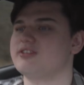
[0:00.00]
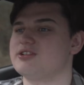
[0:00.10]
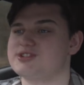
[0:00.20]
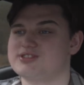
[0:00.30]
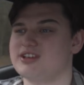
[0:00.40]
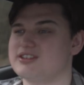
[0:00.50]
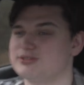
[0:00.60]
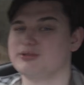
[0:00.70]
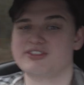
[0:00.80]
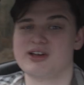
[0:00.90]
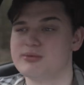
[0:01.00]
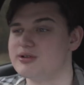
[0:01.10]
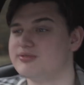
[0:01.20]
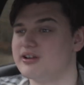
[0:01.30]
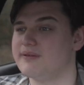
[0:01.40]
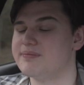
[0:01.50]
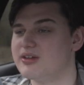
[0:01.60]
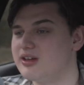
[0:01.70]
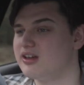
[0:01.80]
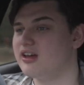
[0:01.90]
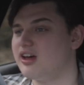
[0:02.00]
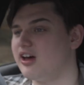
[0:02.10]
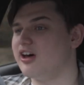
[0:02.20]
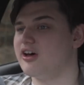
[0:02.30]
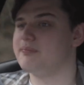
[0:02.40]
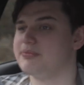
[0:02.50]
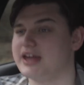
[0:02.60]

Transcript: I'll just install a subwoofer.